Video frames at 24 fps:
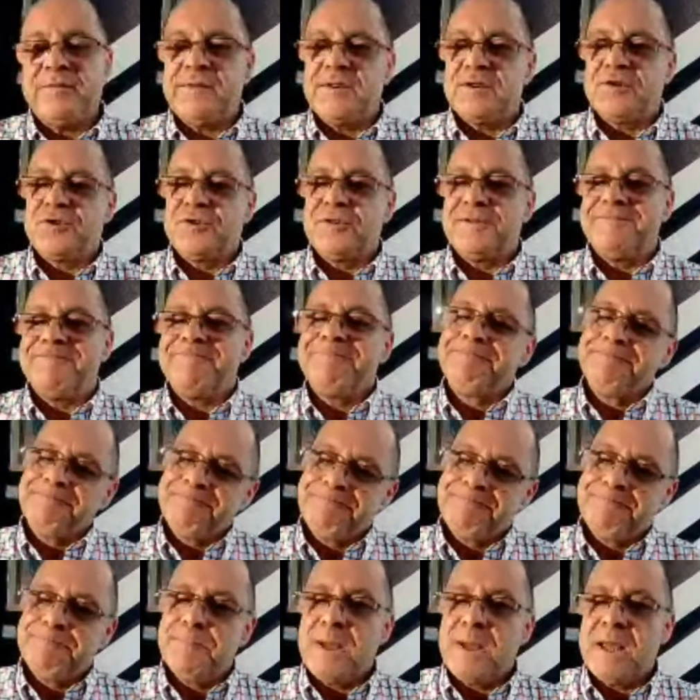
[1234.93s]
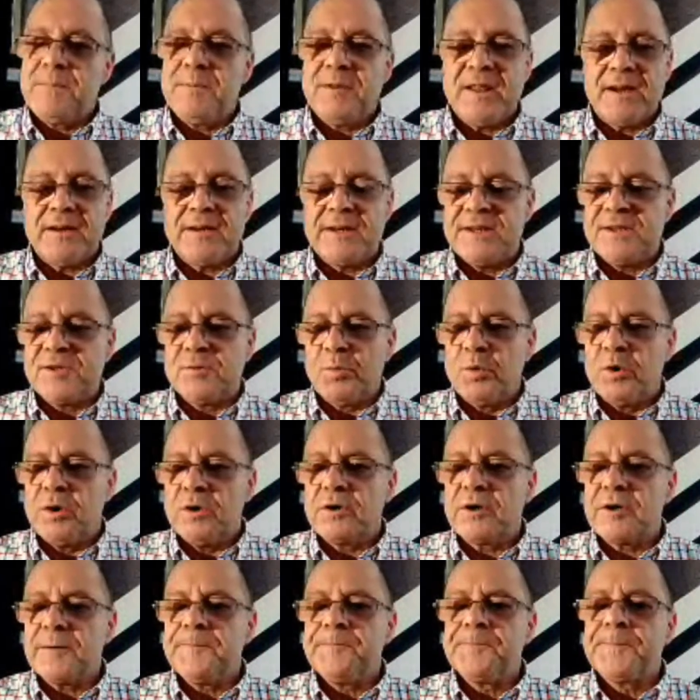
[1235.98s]
efficient. Maybe that needs
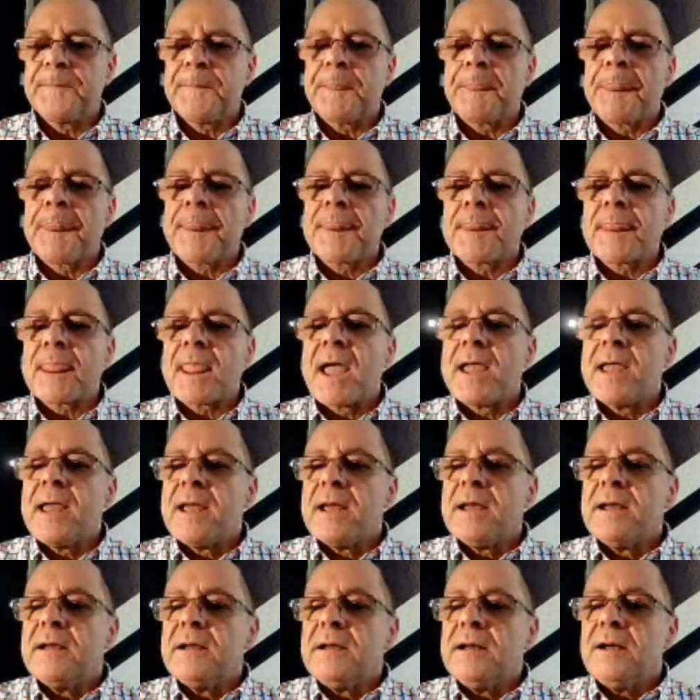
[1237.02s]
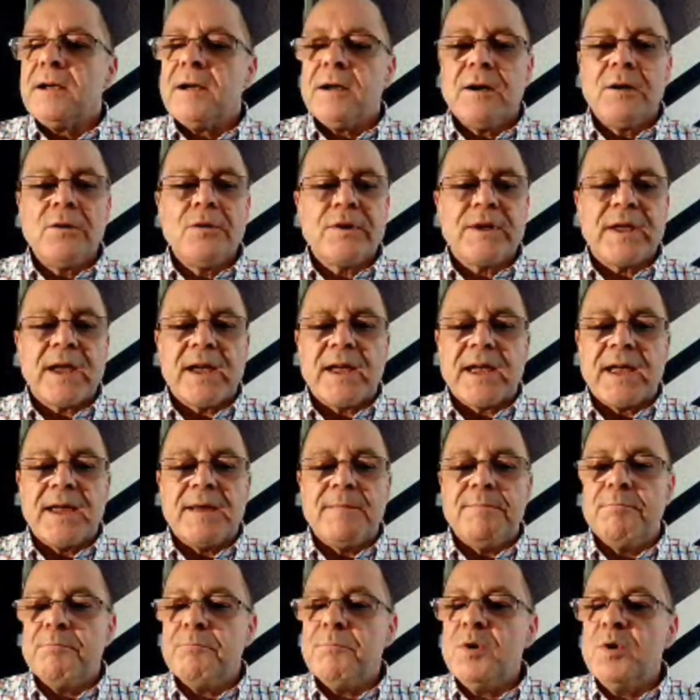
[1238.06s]
work.
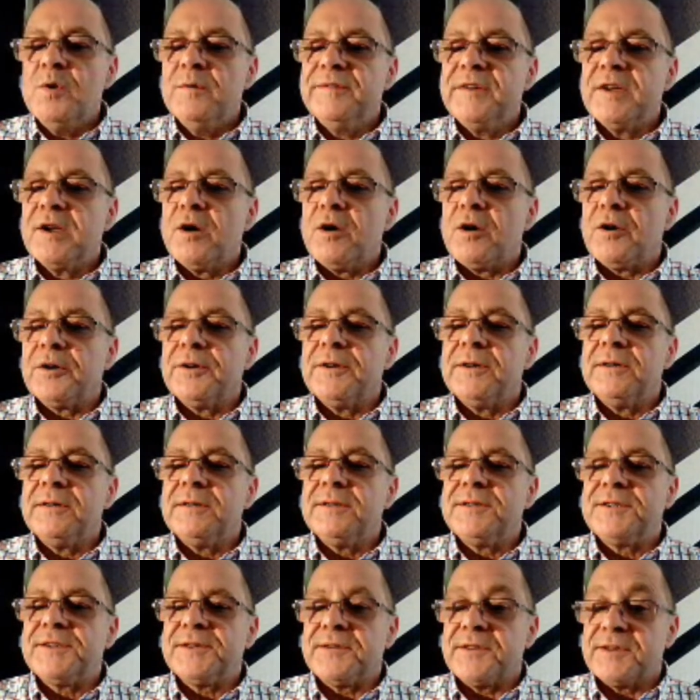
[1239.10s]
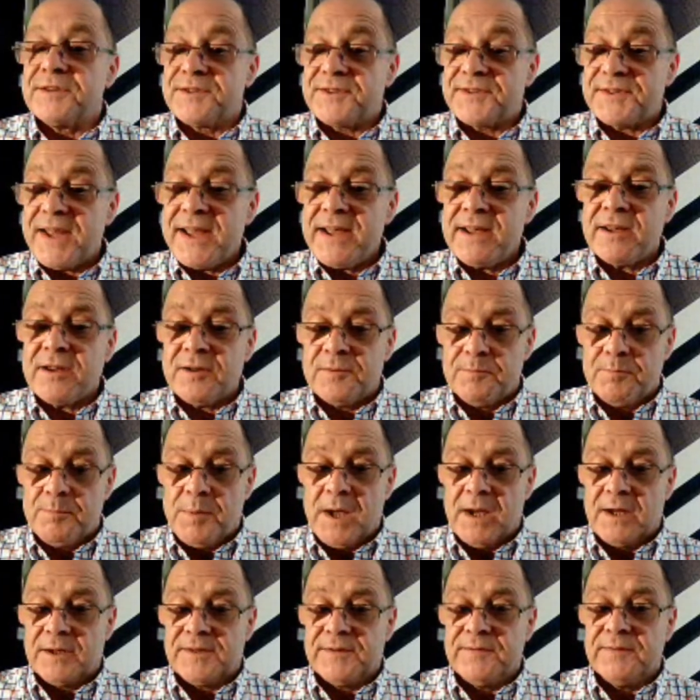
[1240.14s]
Okay, moving on to the second
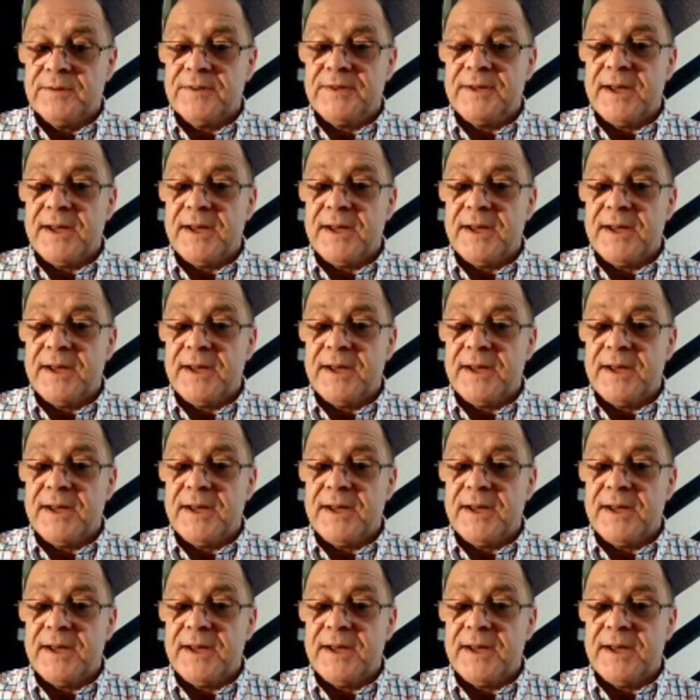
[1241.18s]
part of the